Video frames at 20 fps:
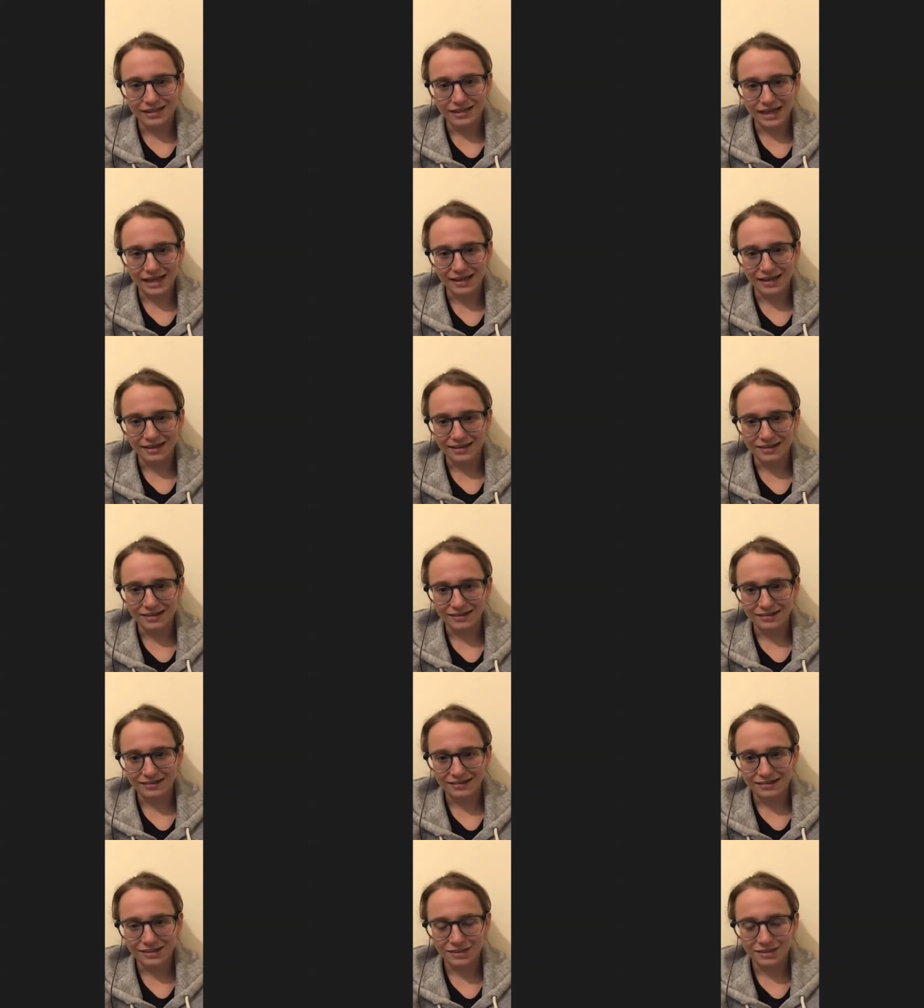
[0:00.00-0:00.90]
get
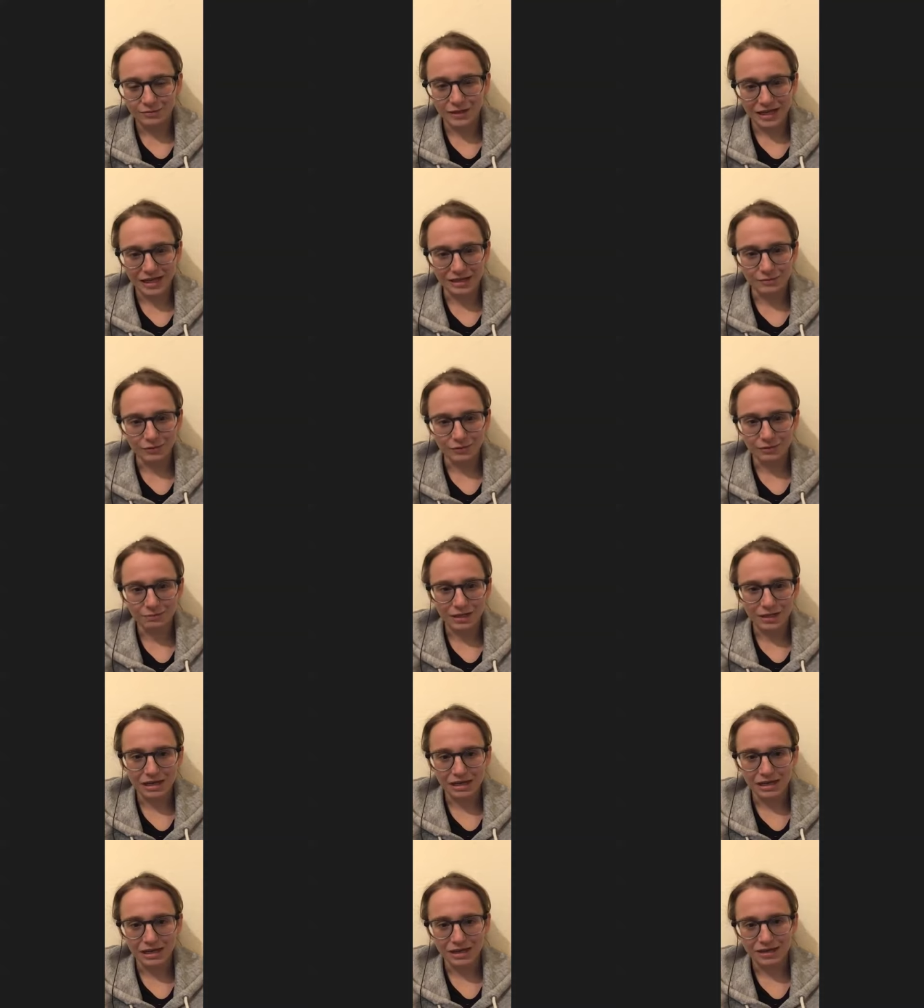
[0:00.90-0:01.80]
to where you want to
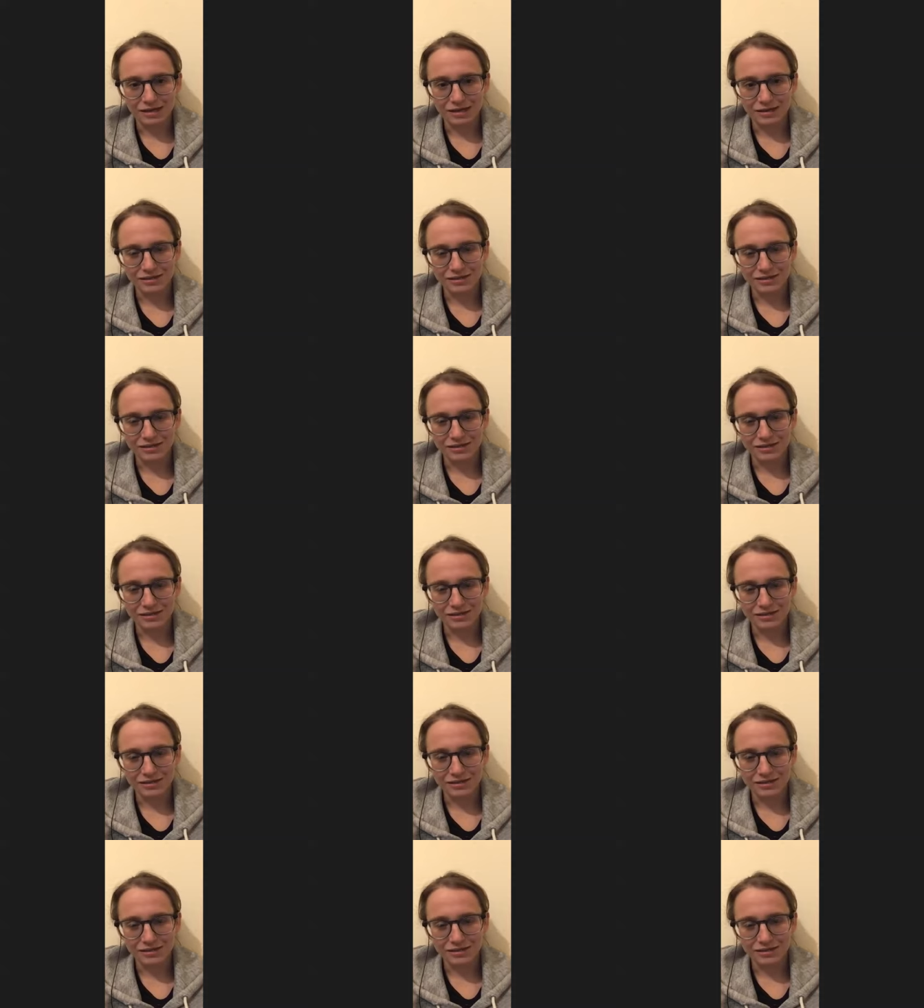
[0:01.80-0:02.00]
be.